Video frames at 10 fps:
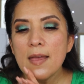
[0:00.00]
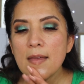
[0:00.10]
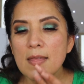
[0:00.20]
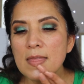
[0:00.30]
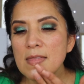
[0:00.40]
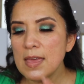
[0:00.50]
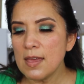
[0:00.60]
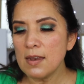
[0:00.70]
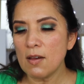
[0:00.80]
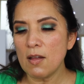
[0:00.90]
And
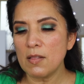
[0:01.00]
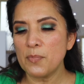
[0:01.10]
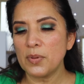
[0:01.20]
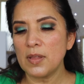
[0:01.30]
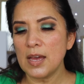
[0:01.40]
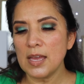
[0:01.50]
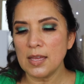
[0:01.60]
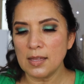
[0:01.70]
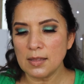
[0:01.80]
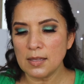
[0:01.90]
then I'll apply
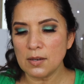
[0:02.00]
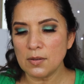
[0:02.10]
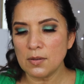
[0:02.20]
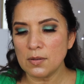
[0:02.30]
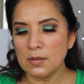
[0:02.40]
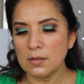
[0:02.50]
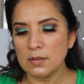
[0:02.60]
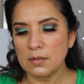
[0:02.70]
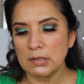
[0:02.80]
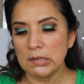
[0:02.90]
a little,
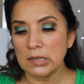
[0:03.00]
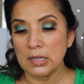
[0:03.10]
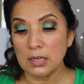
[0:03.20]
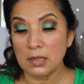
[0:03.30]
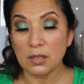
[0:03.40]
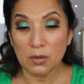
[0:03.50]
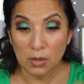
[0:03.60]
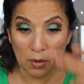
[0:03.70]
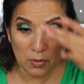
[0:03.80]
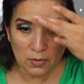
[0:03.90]
and a little
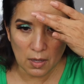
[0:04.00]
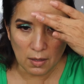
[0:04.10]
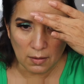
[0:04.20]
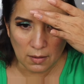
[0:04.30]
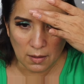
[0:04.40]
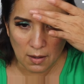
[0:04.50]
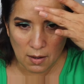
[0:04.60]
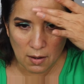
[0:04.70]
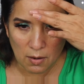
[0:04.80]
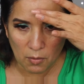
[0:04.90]
goes a
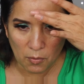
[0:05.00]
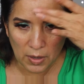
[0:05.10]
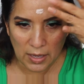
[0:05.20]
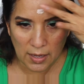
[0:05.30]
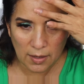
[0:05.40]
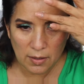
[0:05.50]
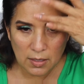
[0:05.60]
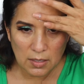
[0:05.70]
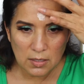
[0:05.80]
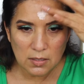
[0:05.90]
long way
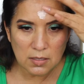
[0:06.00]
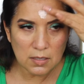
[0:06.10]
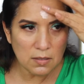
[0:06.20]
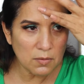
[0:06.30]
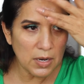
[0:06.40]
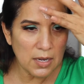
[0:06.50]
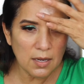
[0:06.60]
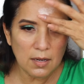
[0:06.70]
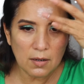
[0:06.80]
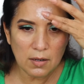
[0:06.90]
just right
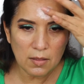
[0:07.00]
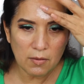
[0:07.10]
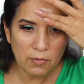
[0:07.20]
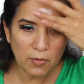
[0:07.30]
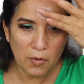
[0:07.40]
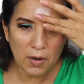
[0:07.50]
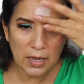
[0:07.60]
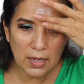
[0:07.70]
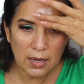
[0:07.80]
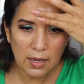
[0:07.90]
here in the
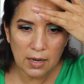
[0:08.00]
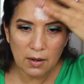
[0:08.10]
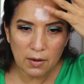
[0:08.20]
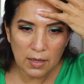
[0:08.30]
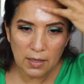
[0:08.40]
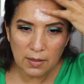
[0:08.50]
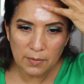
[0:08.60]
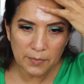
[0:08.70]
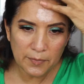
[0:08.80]
forehead area.